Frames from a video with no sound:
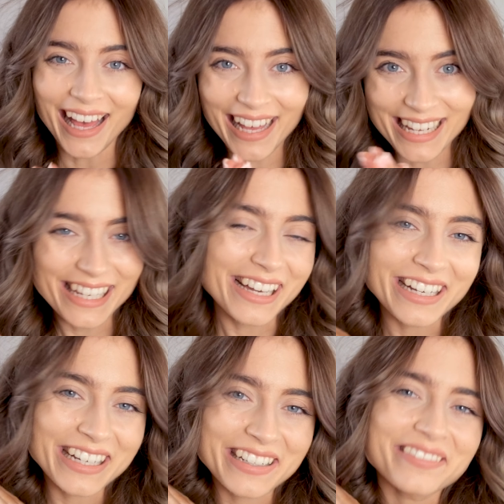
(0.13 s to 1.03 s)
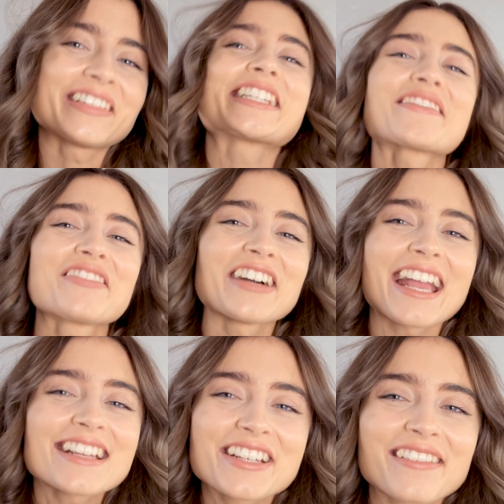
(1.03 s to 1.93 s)
Hello, wonderful
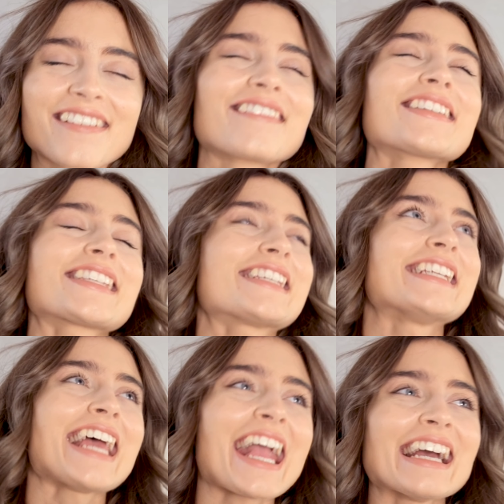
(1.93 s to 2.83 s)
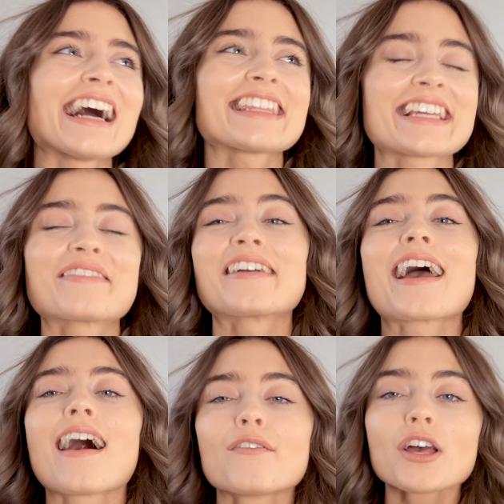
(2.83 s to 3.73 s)
angels! Today I think we
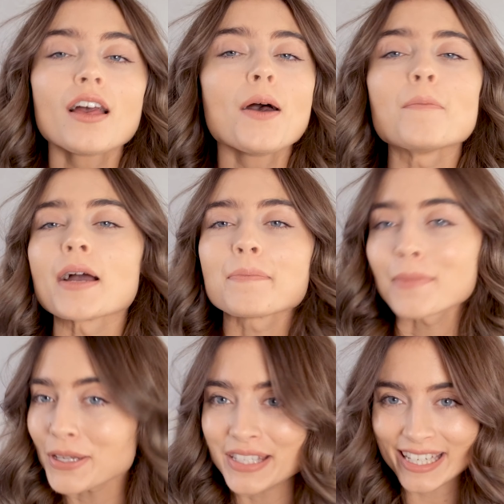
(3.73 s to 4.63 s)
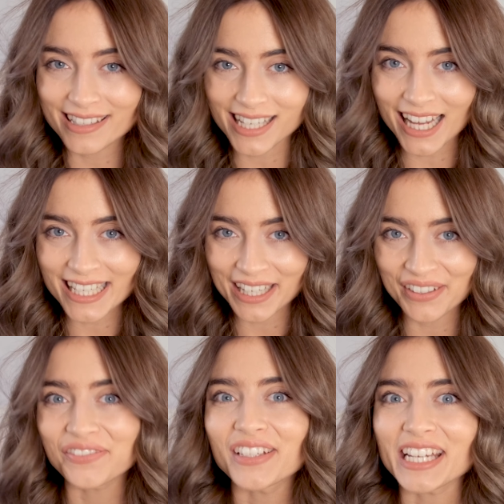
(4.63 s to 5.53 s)
have my most
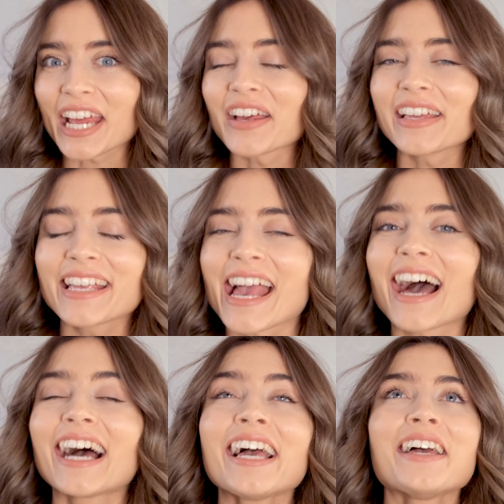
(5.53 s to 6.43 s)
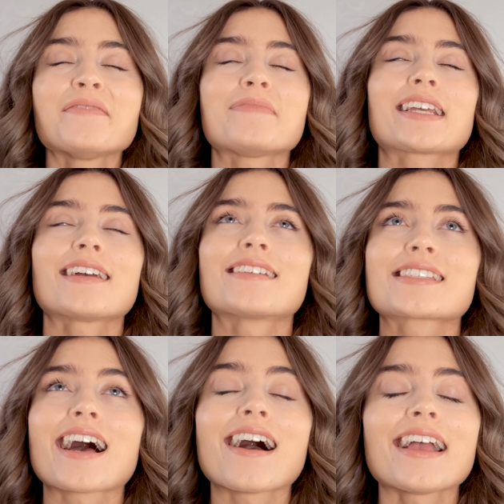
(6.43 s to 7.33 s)
exciting video yet
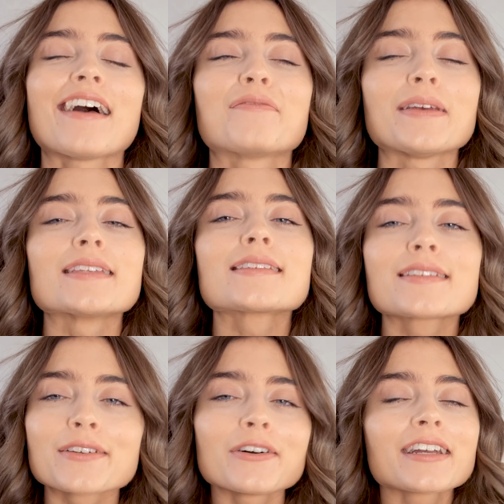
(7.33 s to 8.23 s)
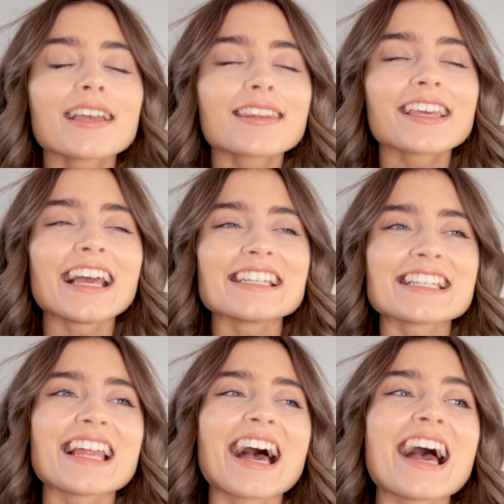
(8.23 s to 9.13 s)
because I have been stalking the
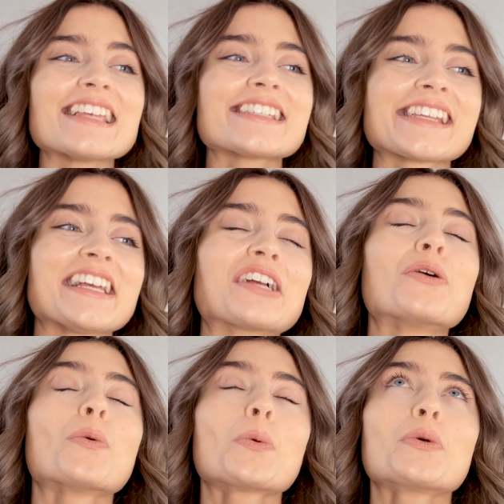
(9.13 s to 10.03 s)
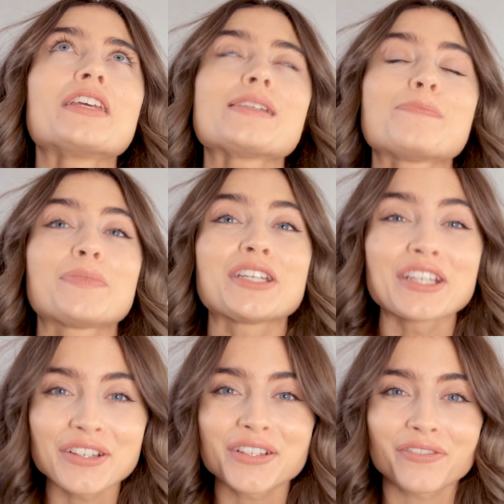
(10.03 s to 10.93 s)
internet and seeing all these
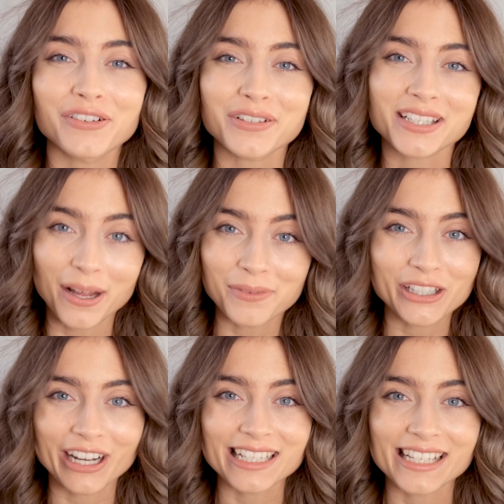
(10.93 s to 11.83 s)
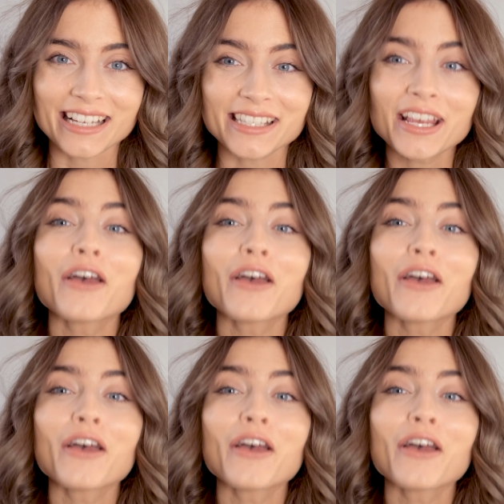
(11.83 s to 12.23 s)
beautiful summer dresses